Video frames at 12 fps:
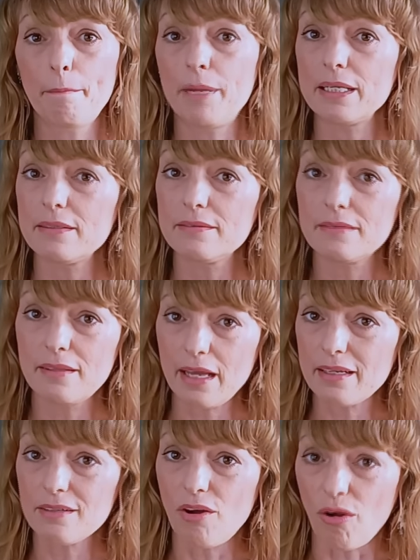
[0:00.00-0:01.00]
But
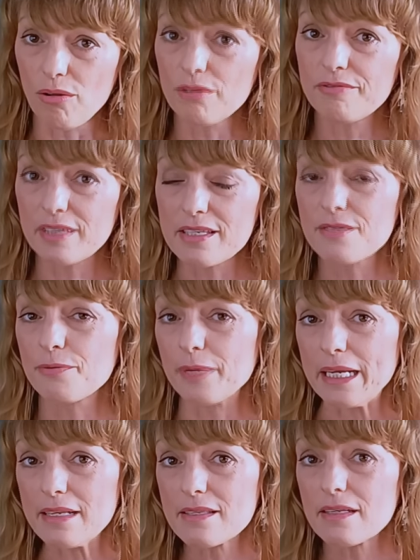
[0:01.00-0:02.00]
then all of this
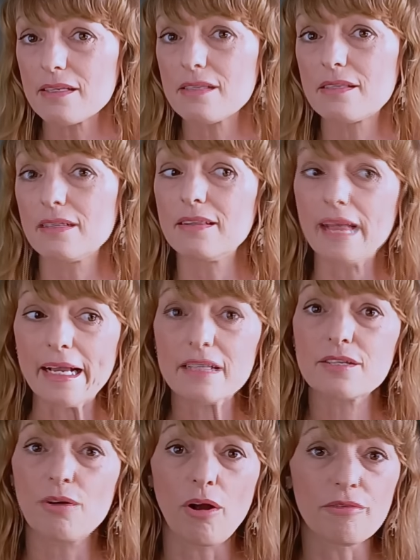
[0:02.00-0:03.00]
raises the
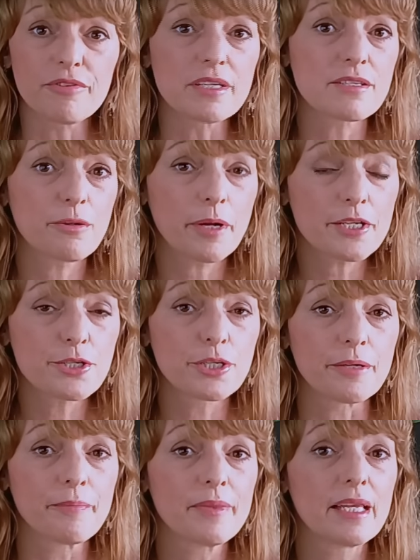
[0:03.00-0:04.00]
next obvious
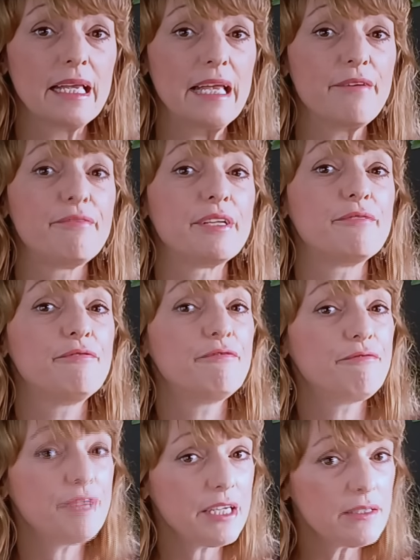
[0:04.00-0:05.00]
question. If it
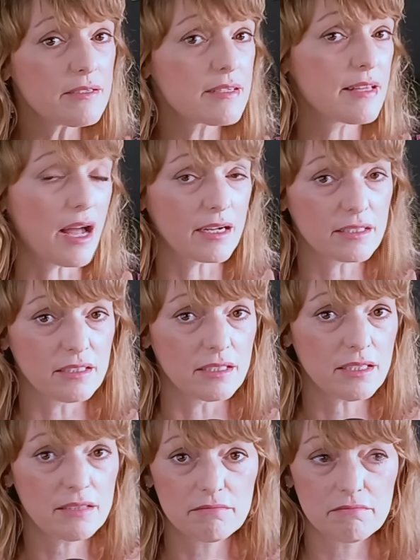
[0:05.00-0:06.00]
feels that
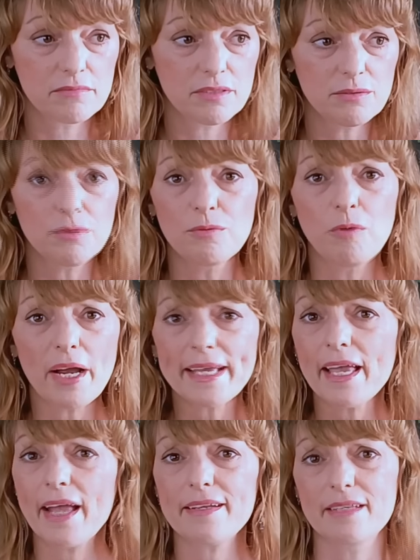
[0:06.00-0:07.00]
good, well, why
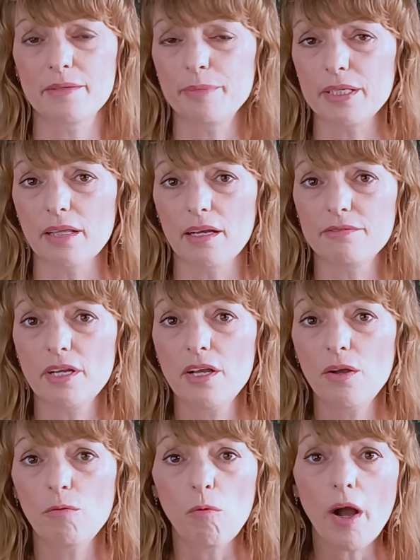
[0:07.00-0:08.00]
can't it be love?
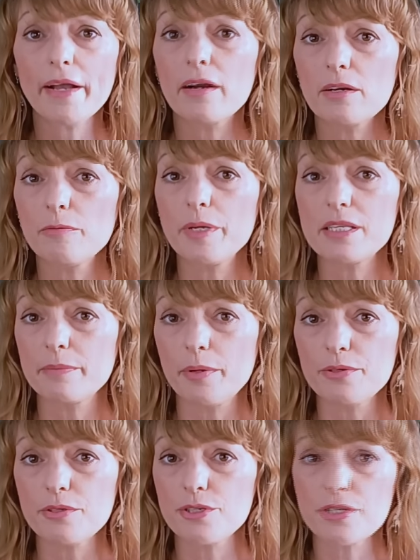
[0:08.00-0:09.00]
Why aren't we
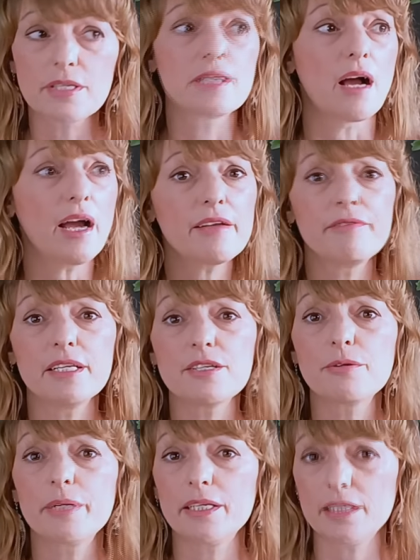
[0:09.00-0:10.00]
supposed to just dive
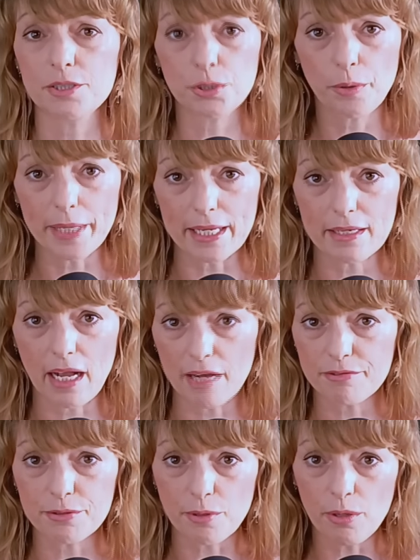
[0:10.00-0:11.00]
into it and enjoy it?
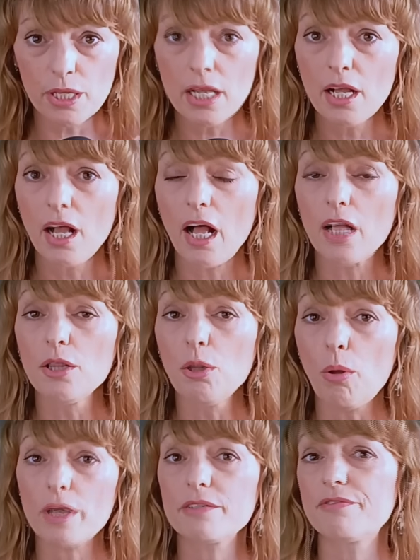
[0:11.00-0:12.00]
After all, a
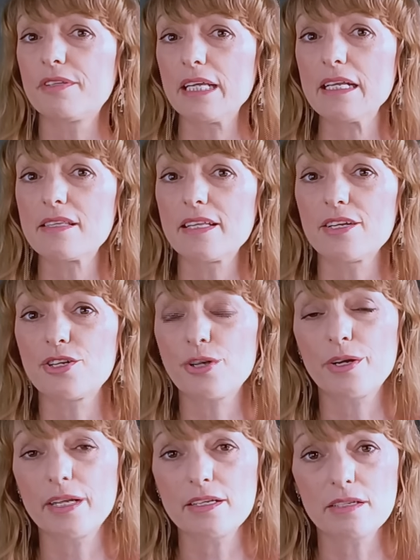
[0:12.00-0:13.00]
lot of things that
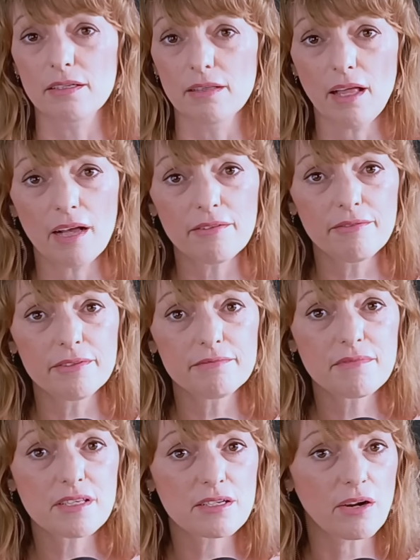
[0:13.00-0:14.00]
turn into love
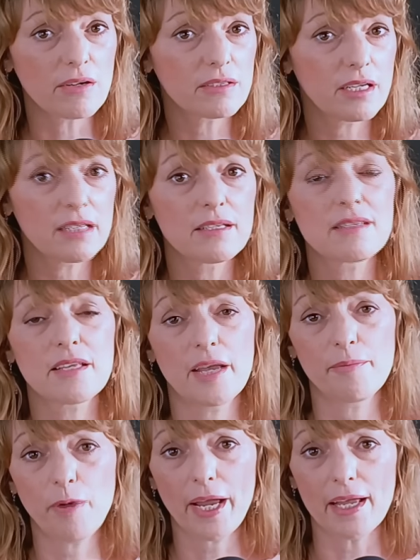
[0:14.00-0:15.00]
start in the
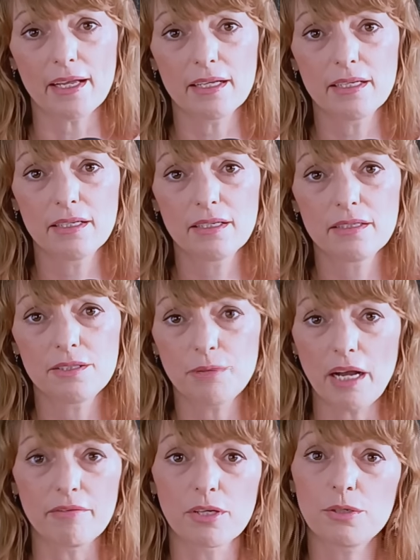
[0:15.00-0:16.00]
same way. You
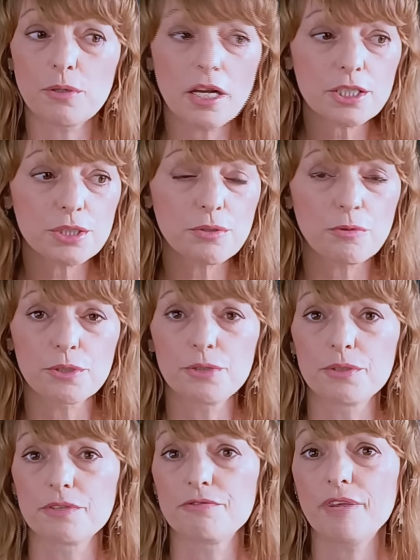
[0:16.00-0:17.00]
have a crush or
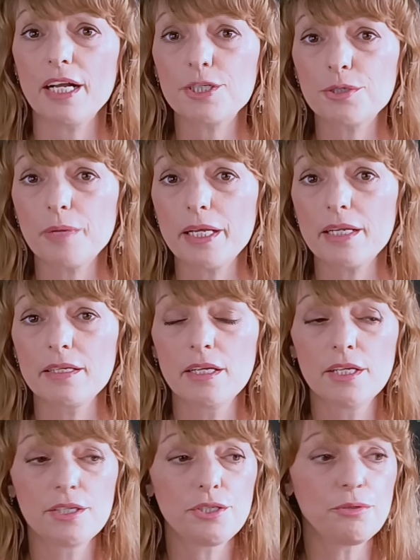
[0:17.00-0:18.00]
you're infatuated,
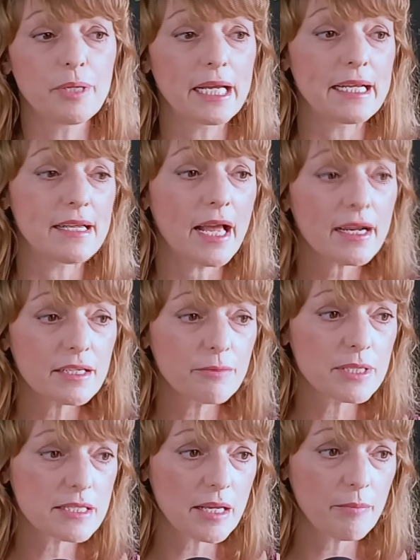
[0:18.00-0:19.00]
you connect
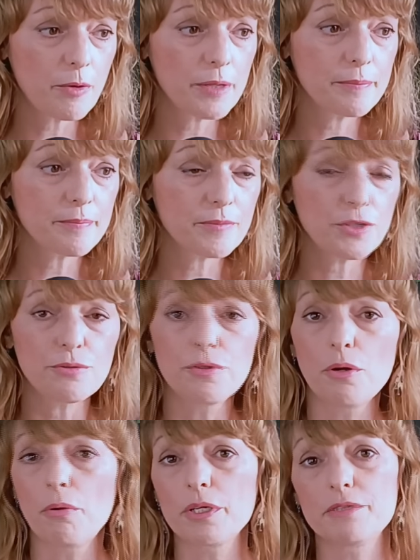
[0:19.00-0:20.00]
with someone, you
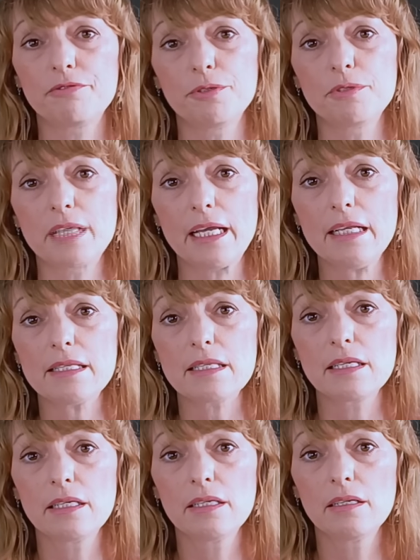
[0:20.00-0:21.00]
go on a few
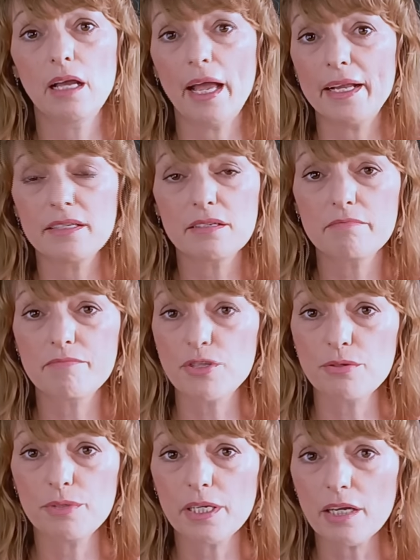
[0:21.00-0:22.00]
dates, and
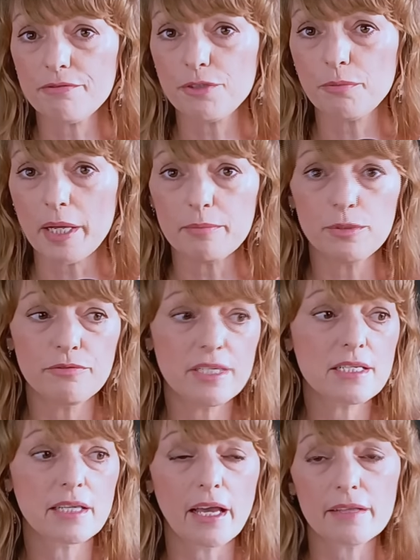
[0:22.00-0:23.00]
soon enough you might move
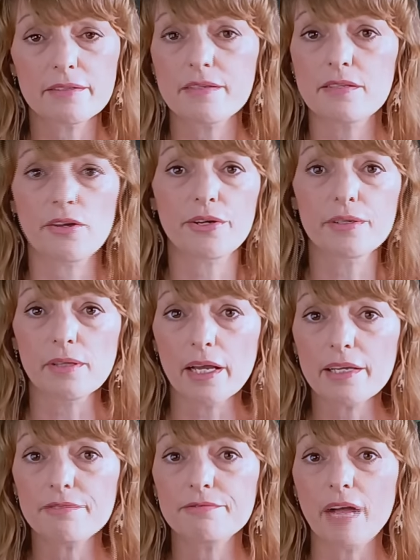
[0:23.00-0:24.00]
in together, start a
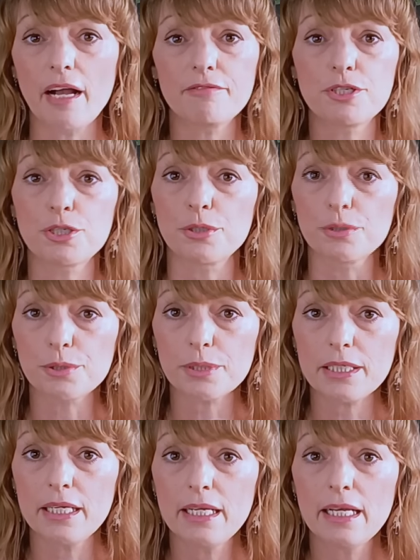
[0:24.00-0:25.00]
life, have children,